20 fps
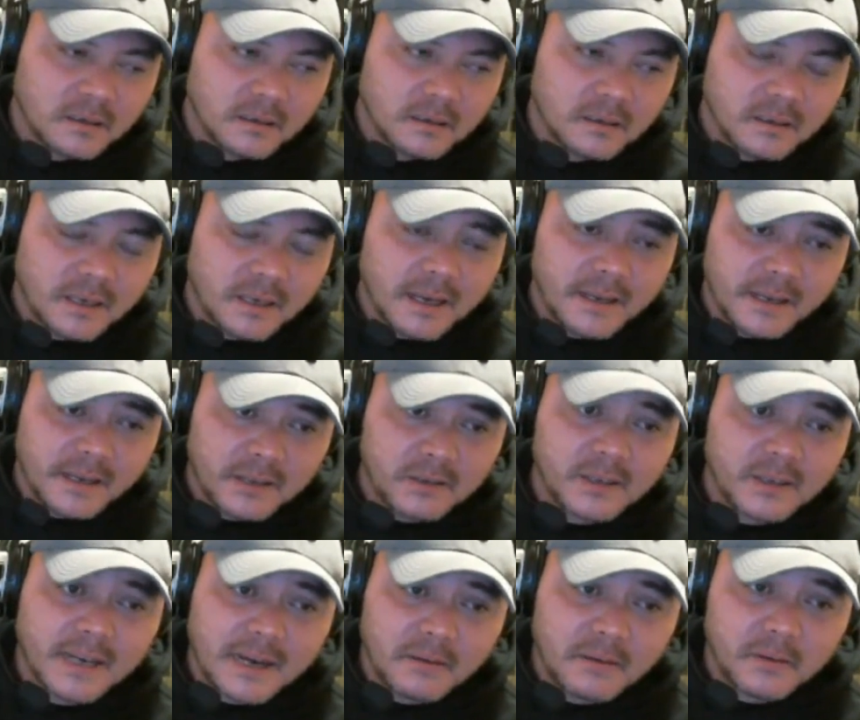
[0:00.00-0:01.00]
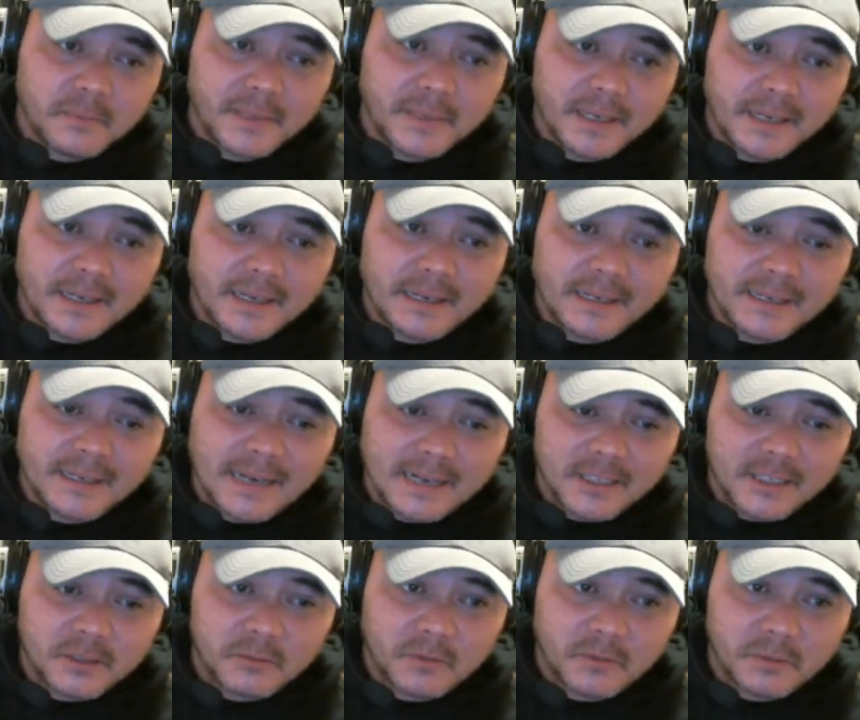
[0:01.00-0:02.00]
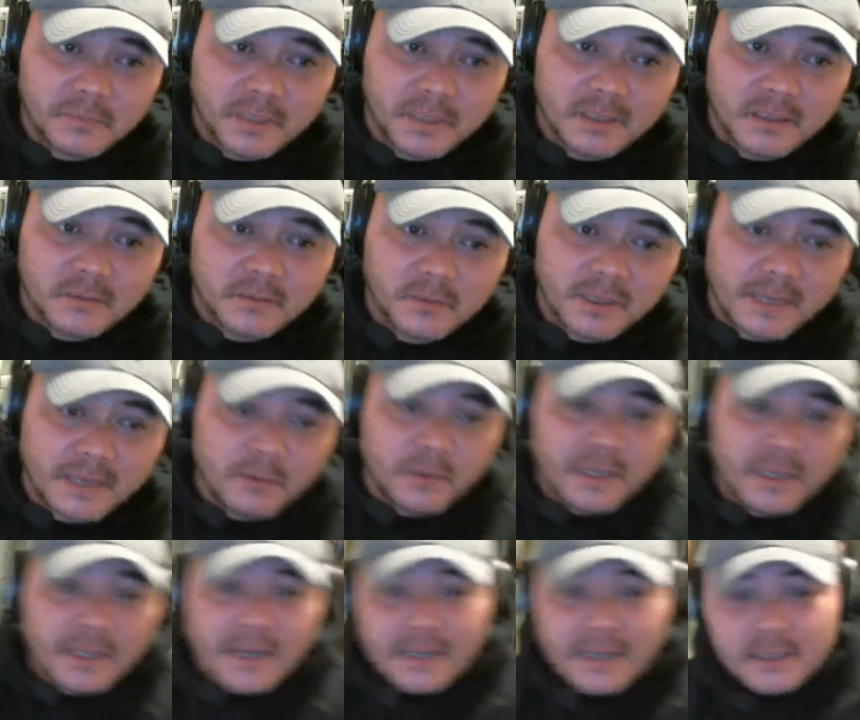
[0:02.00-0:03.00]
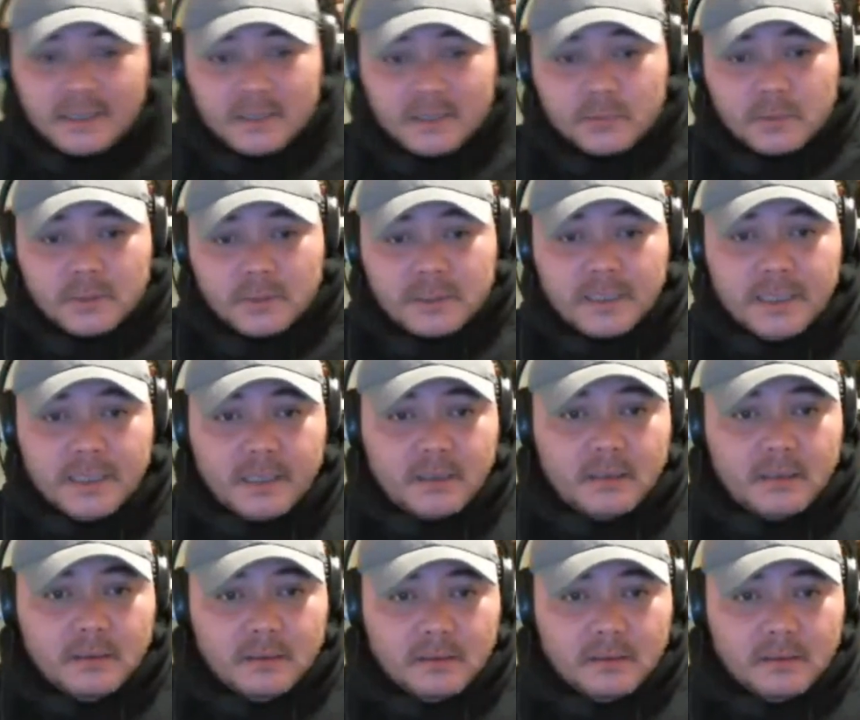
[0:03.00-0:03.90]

Yeah, you got one, man. I got you one because when I went and got this one done,